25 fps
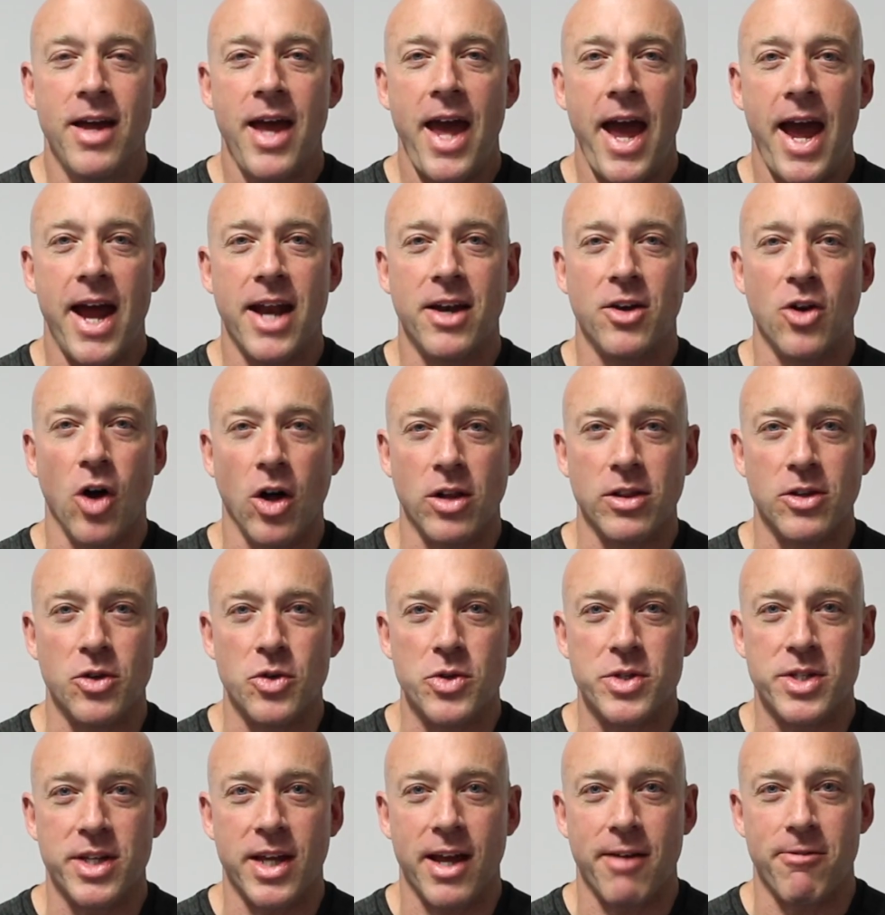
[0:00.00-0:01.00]
and not
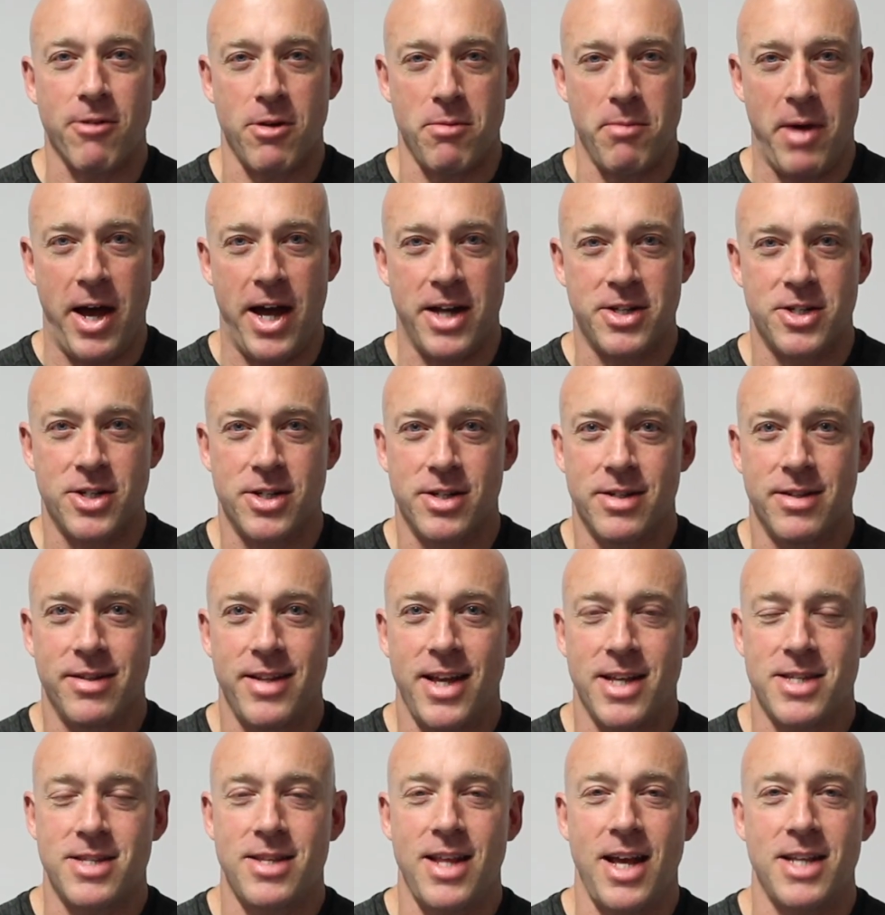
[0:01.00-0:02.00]
losing every match.
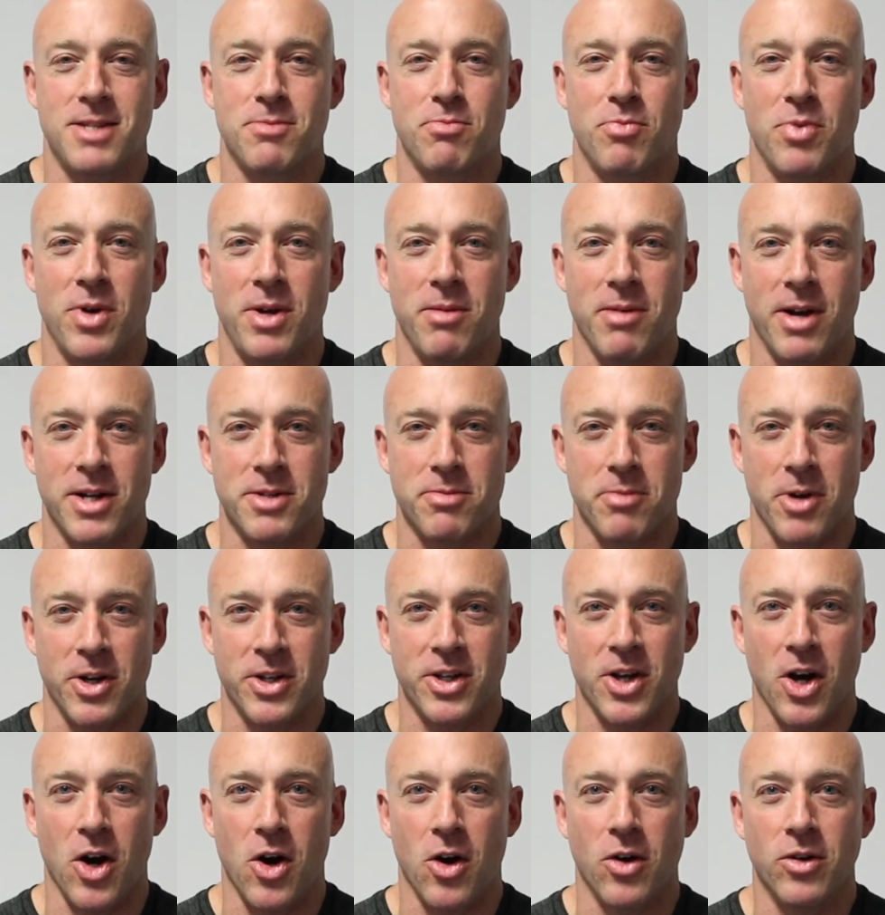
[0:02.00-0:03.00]
That's pretty much my
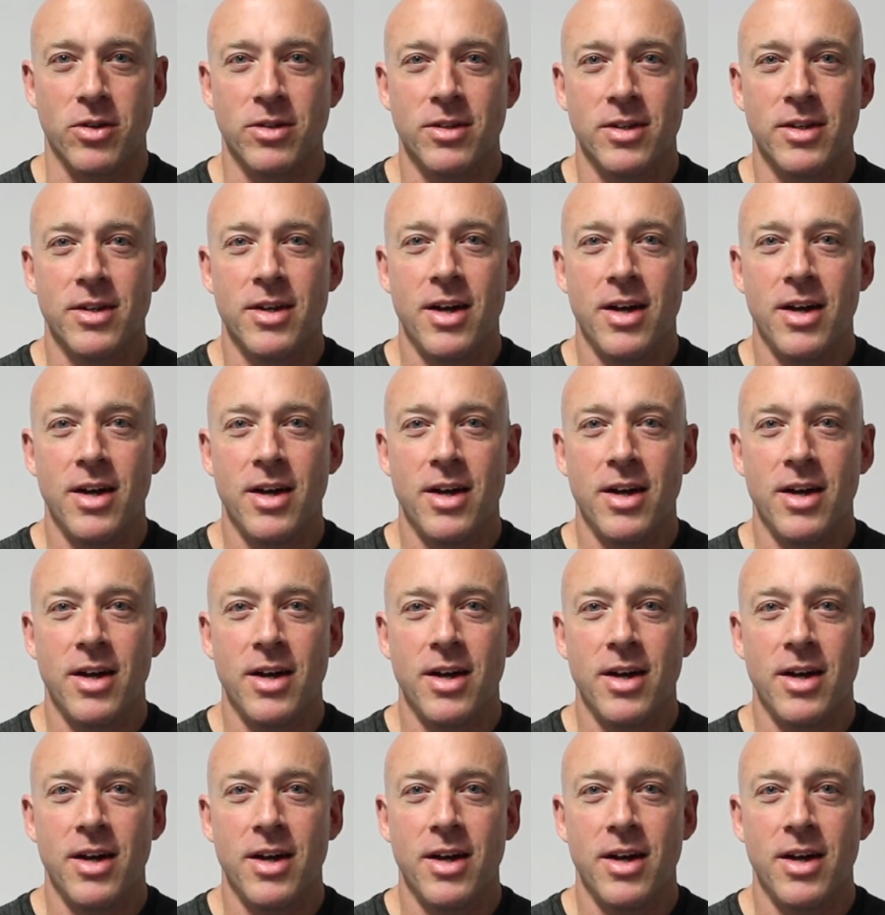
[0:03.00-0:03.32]
goal.